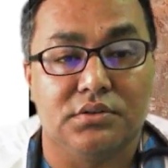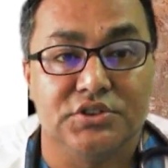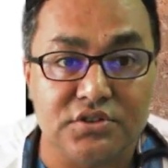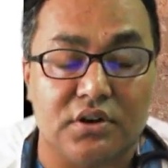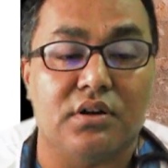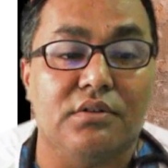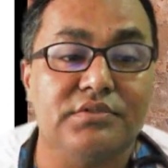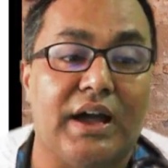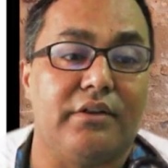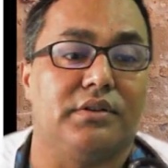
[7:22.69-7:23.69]
disorder of
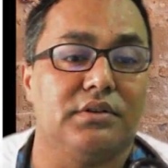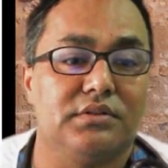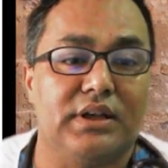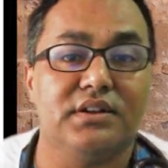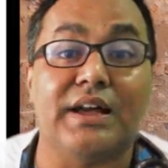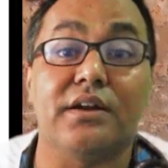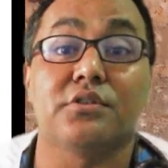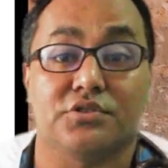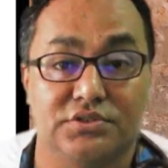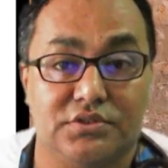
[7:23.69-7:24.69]
thyroid, that is
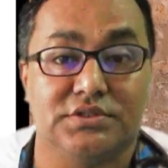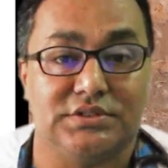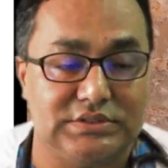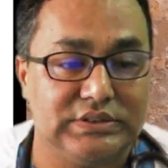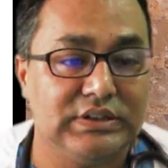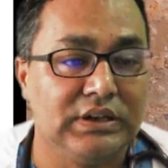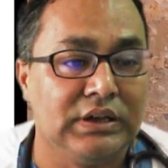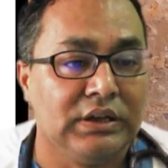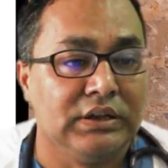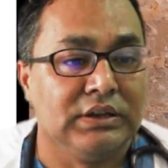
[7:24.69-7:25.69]
thyrotoxicosis.
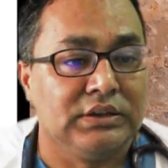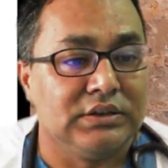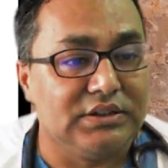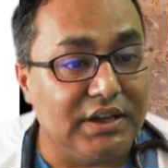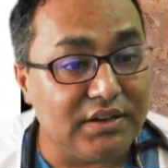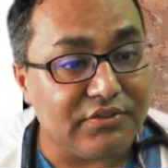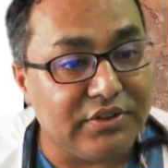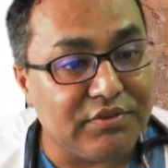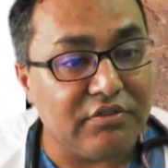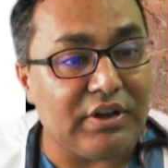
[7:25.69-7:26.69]
There is a
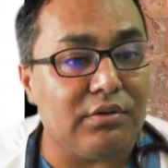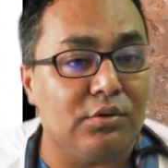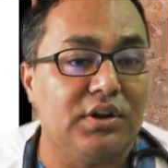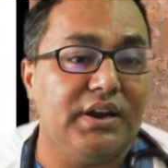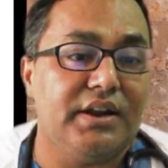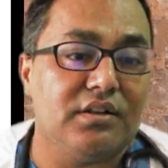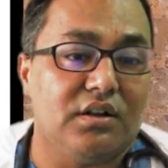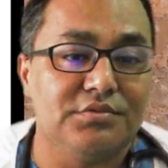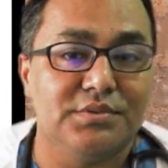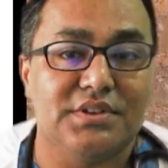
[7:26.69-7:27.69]
55-year-old lady
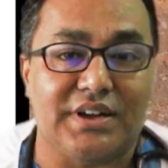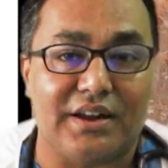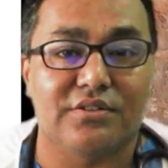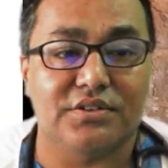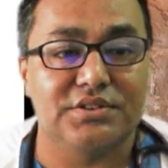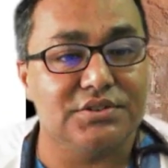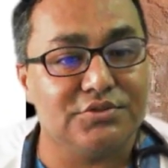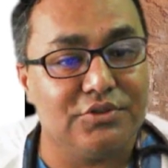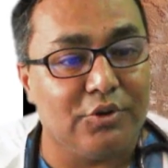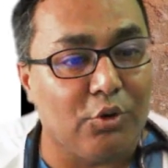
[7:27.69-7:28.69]
comes with a thyrotoxicosis
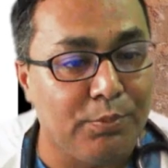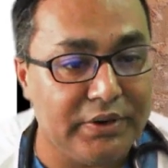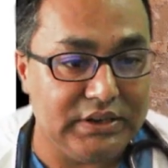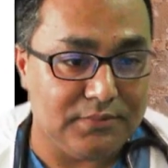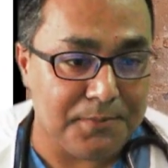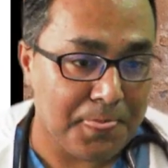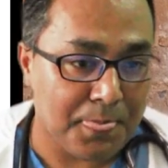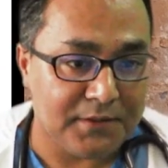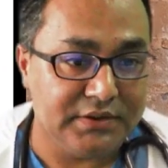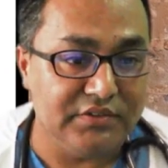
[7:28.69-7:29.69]
to your OPD.
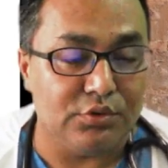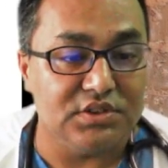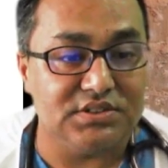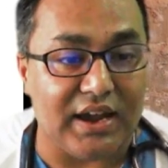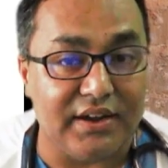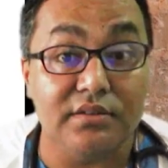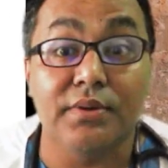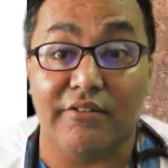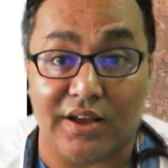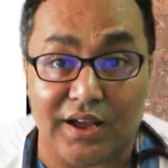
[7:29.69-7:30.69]
T4 is 19,
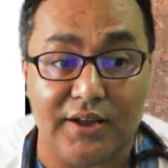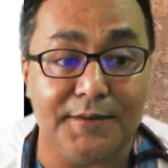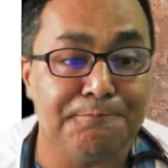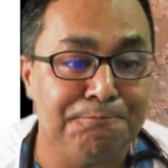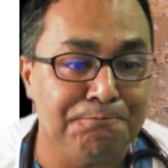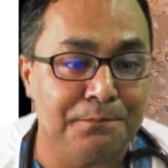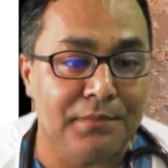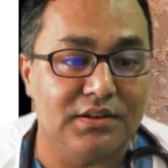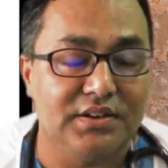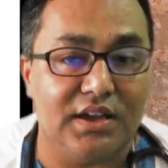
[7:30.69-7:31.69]
very high.
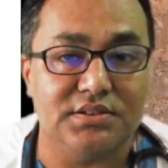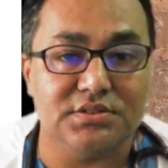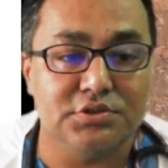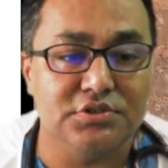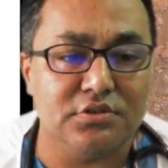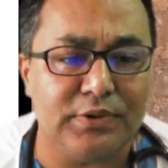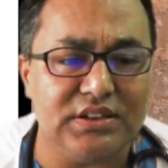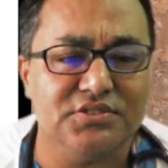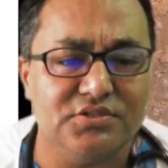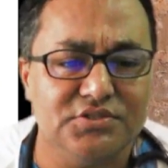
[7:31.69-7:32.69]
KS is
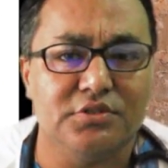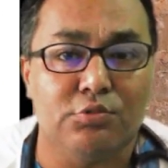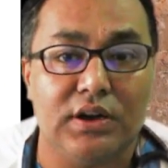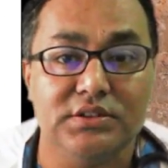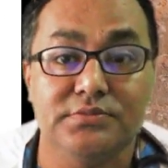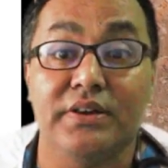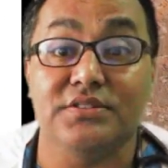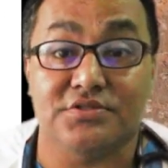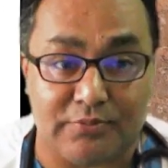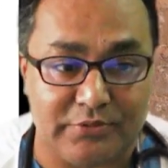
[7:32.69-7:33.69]
0.001, is very
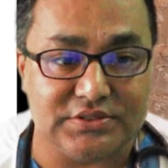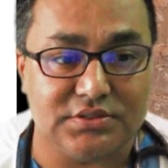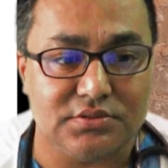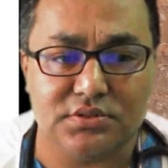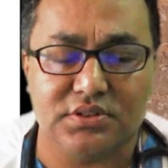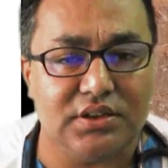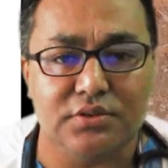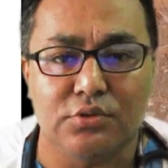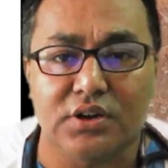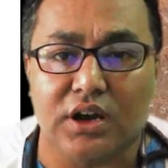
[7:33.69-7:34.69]
suppressed. There
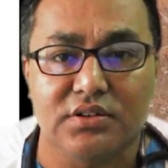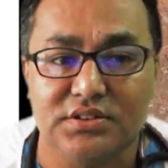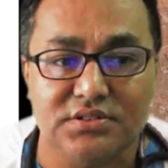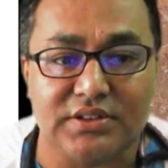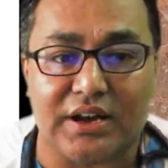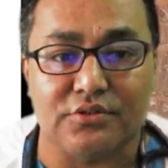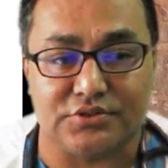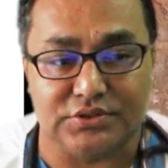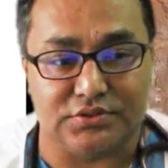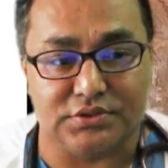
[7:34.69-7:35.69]
is no doubt this is a
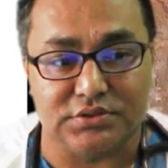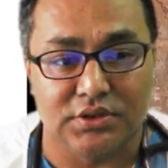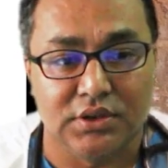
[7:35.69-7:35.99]
thyrotoxicosis.